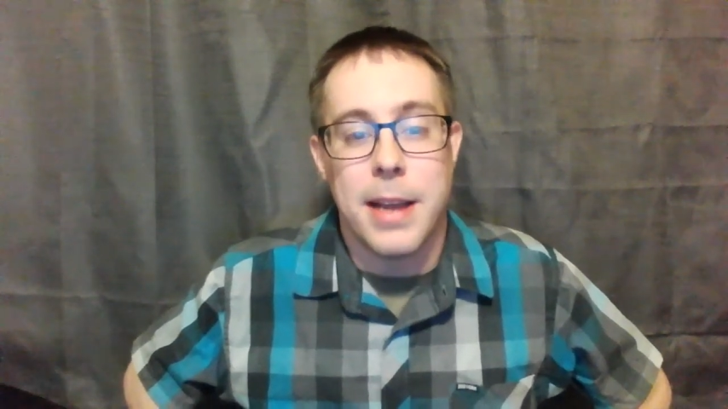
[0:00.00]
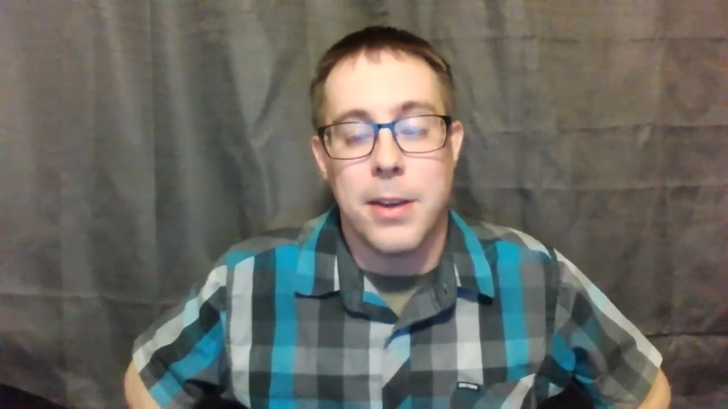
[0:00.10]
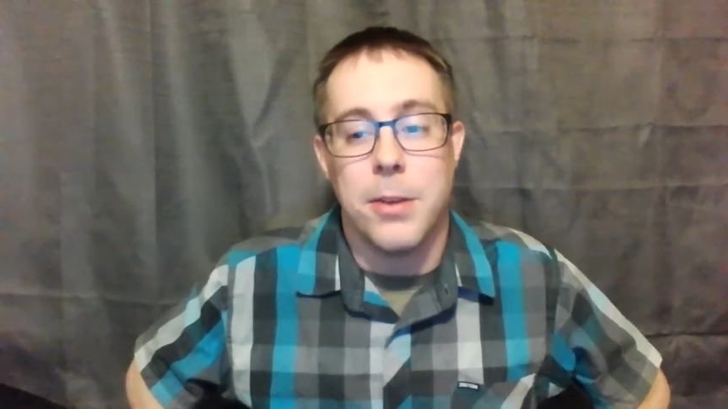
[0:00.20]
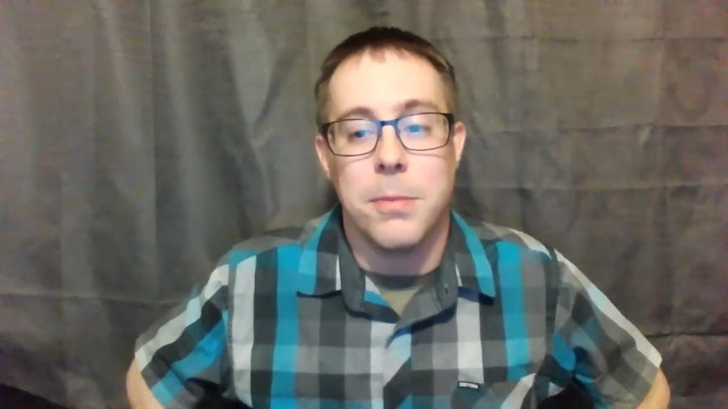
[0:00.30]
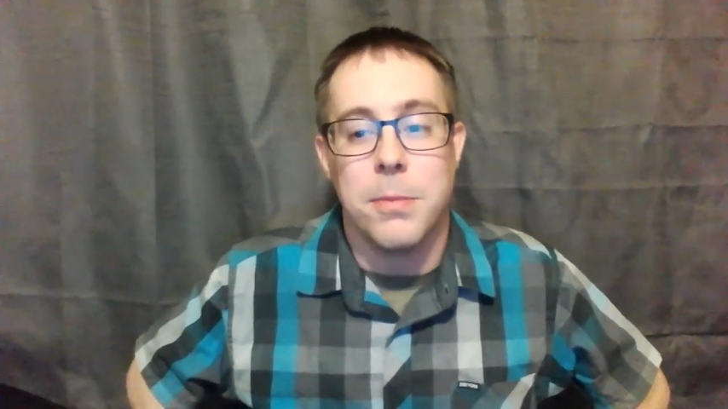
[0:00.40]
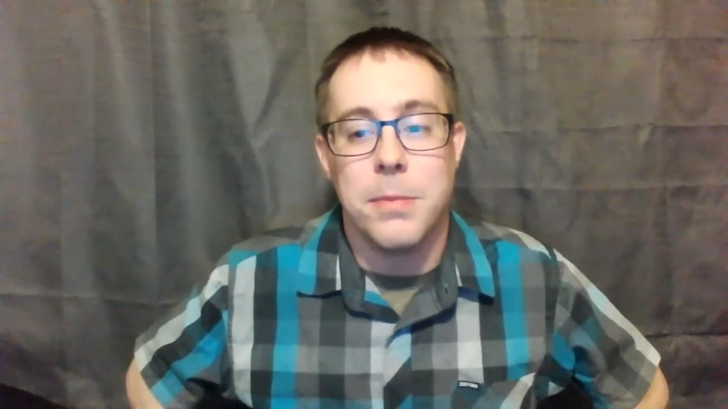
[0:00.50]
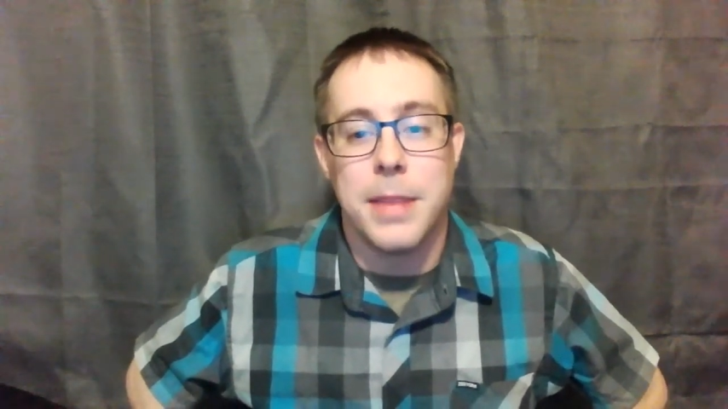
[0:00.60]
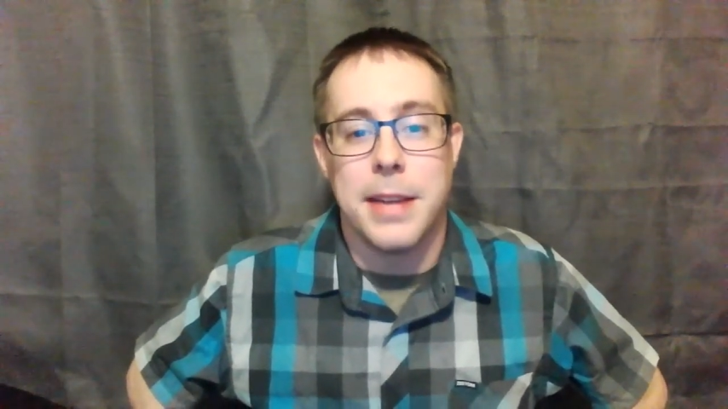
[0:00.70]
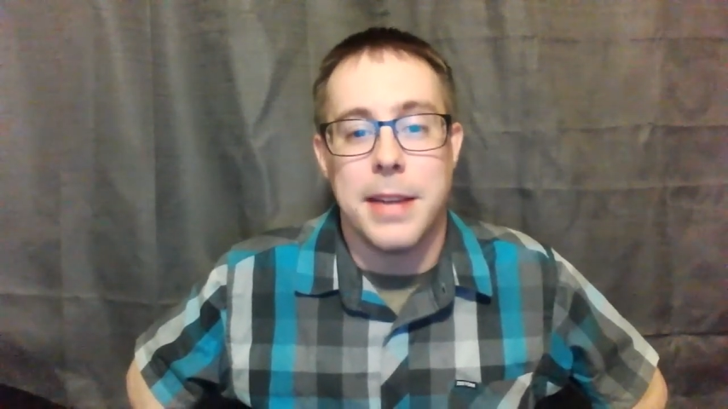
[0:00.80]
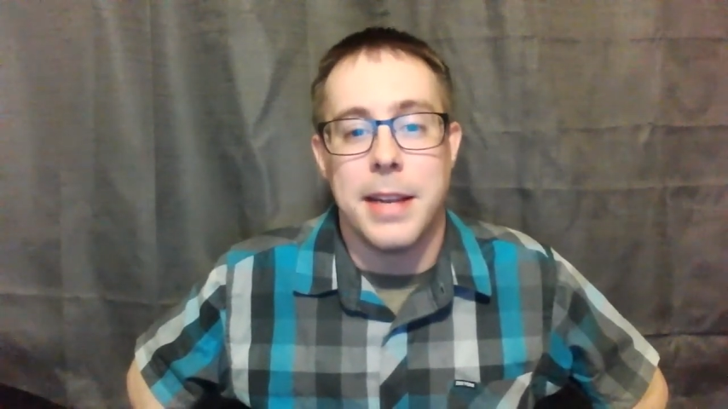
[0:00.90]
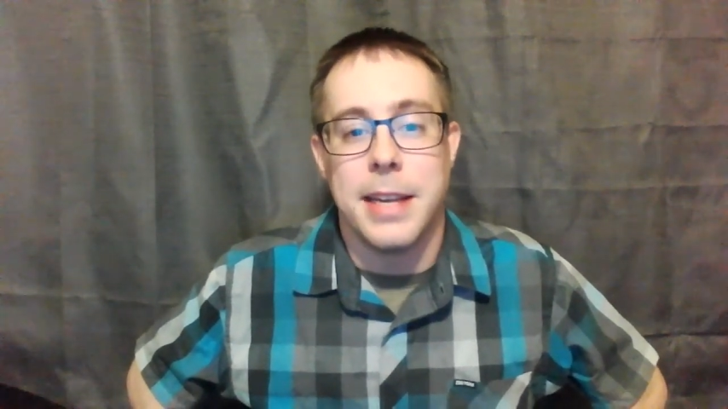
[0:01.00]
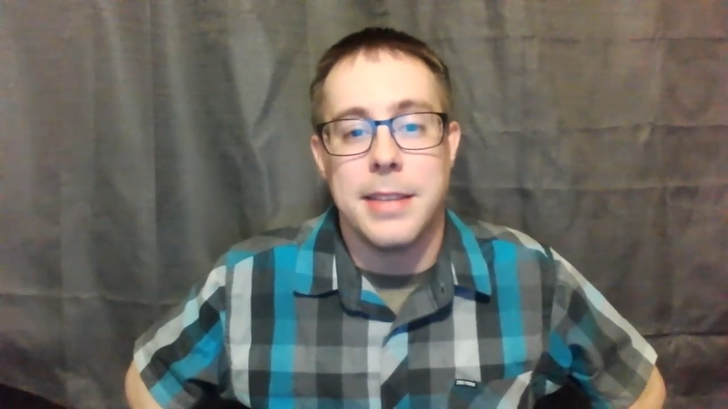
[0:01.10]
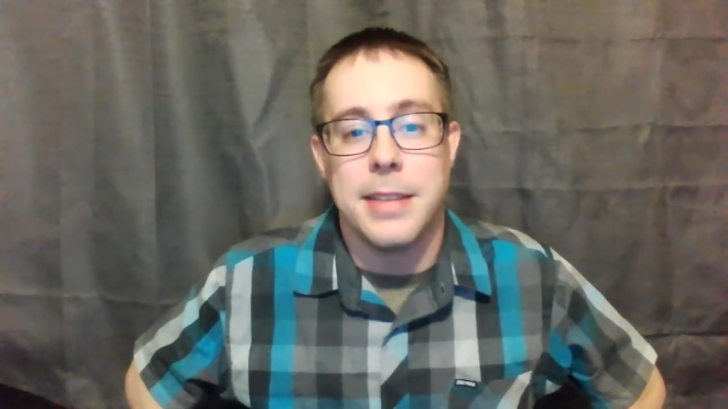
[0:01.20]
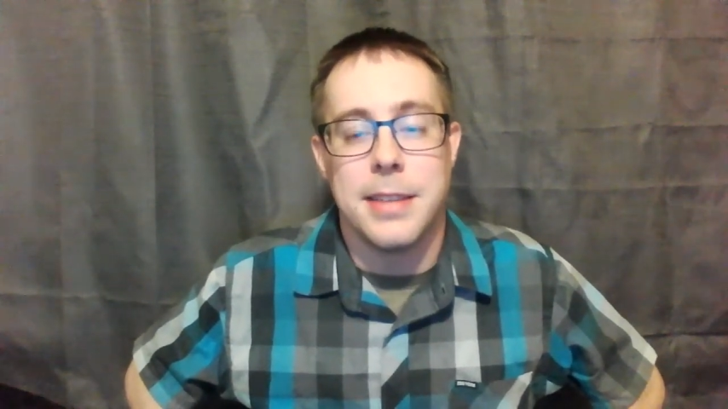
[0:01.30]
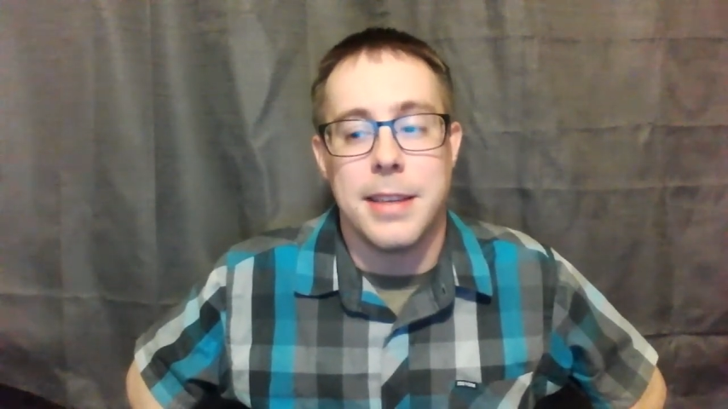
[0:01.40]
home that
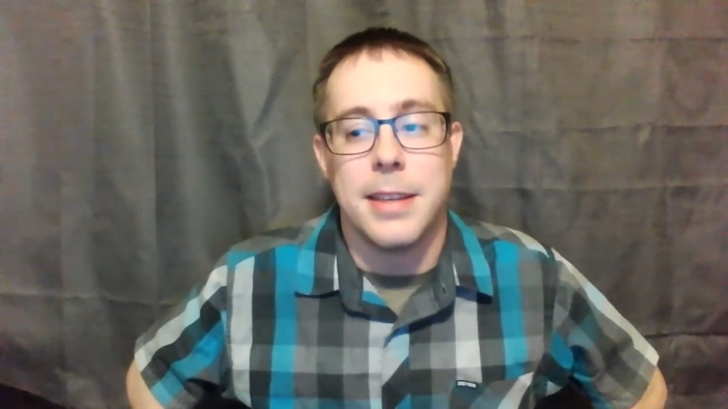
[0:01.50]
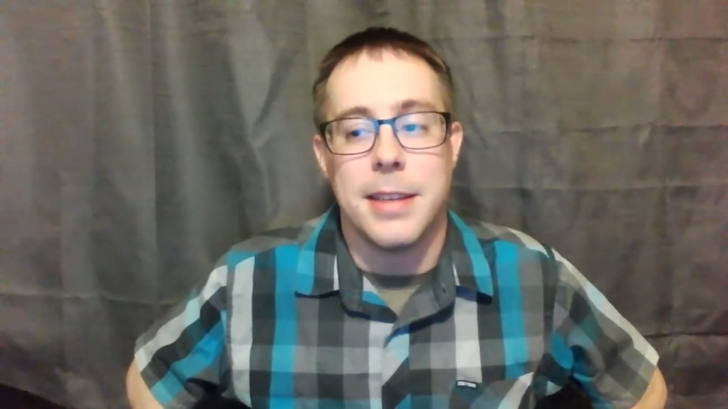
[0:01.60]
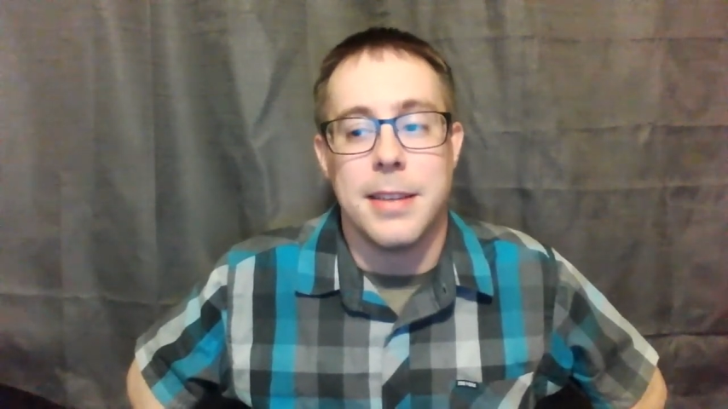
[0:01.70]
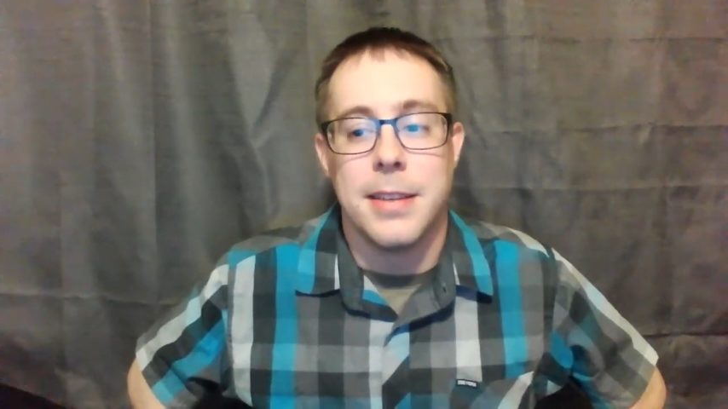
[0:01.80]
night, the